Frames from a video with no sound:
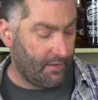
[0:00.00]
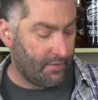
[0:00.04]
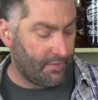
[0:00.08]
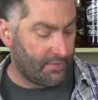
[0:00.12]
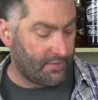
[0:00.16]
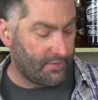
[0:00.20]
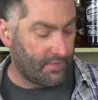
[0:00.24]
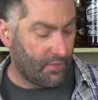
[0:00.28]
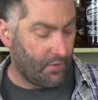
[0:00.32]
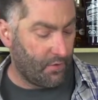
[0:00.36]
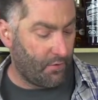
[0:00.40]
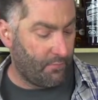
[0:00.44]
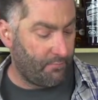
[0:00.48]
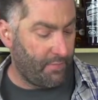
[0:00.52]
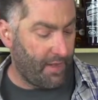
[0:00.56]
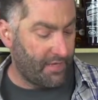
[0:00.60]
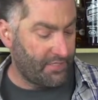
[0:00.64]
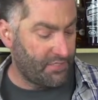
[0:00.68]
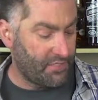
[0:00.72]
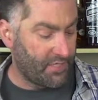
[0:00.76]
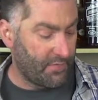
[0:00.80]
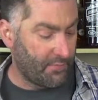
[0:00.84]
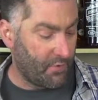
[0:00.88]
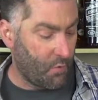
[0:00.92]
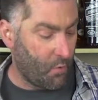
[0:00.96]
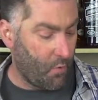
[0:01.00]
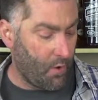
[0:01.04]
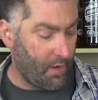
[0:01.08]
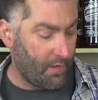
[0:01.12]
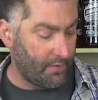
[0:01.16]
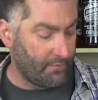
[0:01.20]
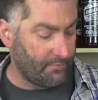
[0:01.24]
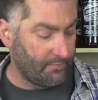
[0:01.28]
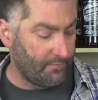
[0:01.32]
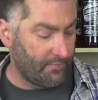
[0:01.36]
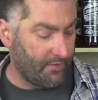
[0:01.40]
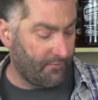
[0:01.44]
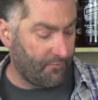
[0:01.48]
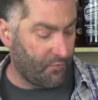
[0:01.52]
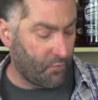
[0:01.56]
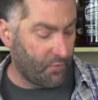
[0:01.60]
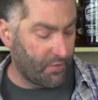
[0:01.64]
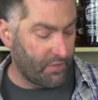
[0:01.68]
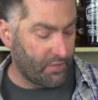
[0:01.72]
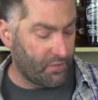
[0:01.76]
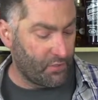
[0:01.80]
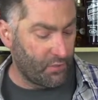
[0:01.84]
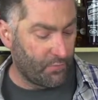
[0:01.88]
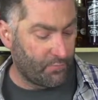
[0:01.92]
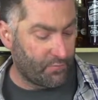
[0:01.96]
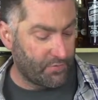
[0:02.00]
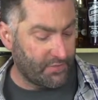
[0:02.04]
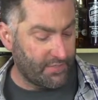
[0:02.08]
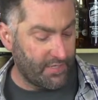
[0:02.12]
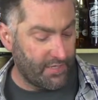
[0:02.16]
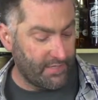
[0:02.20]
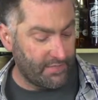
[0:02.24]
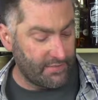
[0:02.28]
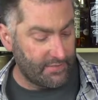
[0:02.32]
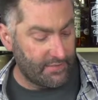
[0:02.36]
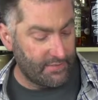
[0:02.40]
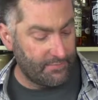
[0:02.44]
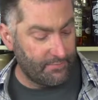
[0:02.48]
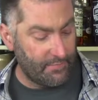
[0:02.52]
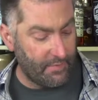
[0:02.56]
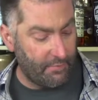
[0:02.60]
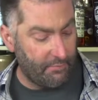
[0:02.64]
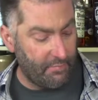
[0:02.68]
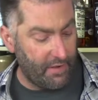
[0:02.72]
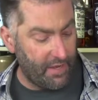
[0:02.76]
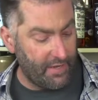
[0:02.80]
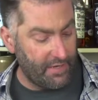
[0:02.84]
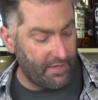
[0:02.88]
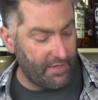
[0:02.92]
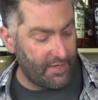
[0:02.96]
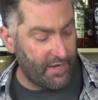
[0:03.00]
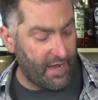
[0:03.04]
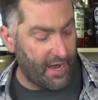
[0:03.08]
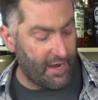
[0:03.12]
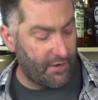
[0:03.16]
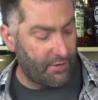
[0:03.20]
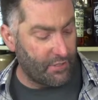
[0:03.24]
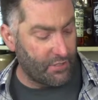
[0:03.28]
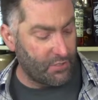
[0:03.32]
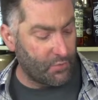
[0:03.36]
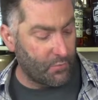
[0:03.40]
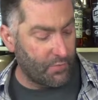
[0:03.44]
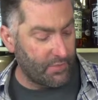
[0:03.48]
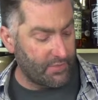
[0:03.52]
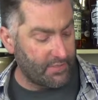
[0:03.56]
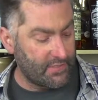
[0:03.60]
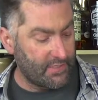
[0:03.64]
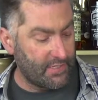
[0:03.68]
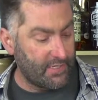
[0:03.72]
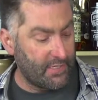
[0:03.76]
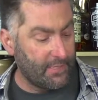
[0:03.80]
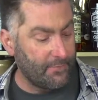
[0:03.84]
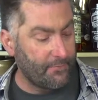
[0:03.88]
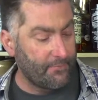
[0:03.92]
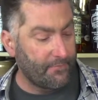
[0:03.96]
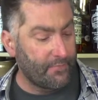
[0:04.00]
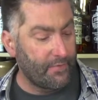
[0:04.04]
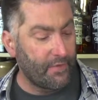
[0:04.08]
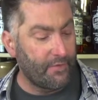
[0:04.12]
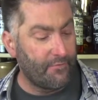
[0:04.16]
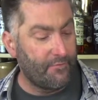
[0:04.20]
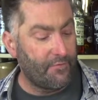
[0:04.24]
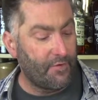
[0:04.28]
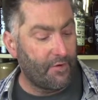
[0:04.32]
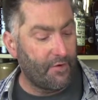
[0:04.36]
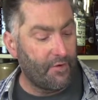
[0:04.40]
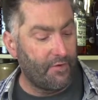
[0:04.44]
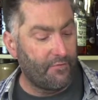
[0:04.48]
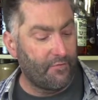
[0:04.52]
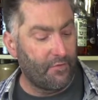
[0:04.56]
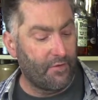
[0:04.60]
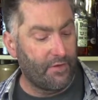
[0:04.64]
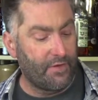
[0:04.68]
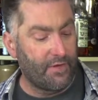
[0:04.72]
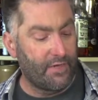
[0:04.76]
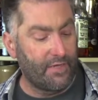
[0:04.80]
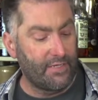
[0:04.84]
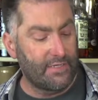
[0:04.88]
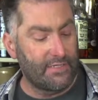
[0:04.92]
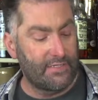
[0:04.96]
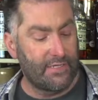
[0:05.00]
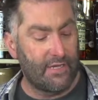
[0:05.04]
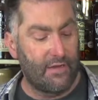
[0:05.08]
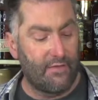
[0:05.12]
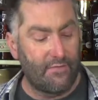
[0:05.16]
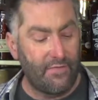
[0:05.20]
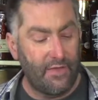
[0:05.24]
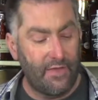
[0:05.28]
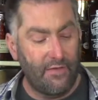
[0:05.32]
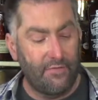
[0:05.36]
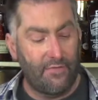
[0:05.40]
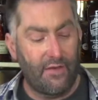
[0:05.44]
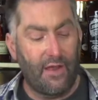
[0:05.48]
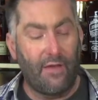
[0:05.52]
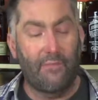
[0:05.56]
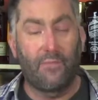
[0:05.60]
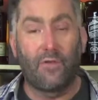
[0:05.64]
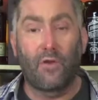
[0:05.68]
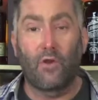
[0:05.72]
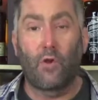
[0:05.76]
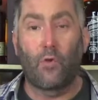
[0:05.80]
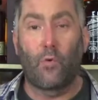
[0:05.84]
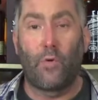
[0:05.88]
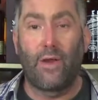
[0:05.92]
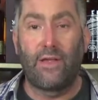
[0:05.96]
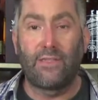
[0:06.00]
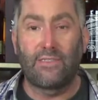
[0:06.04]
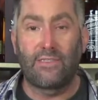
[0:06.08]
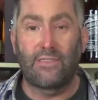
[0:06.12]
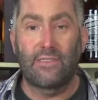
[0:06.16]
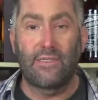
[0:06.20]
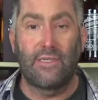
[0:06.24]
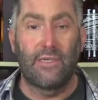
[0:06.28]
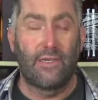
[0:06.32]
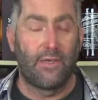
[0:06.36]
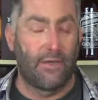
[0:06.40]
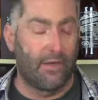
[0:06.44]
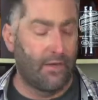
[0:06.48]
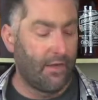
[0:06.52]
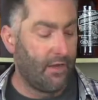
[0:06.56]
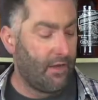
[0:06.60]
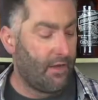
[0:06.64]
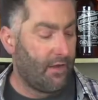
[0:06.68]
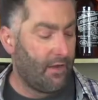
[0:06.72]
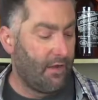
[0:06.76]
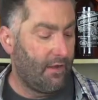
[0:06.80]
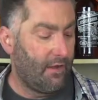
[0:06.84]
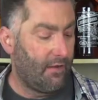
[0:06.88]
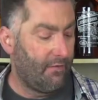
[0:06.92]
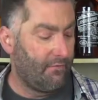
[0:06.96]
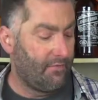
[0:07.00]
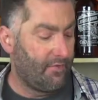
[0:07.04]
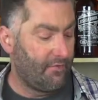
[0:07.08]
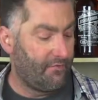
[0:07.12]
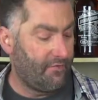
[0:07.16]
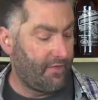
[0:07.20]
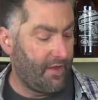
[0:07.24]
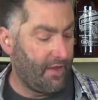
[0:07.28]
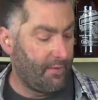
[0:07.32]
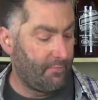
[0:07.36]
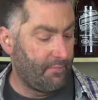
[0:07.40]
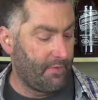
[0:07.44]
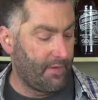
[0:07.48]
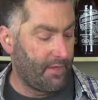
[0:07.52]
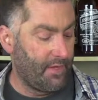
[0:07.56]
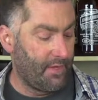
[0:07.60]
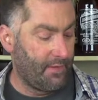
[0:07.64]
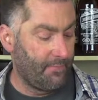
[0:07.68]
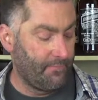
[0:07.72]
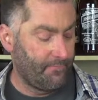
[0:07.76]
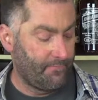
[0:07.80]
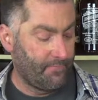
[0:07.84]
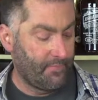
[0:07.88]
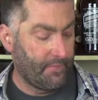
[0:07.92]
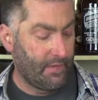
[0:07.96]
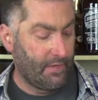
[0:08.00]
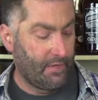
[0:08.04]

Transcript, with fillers: So, batch number one, 42%, blended Irish whiskey, very, very nice stuff. They even have the crest here of the family.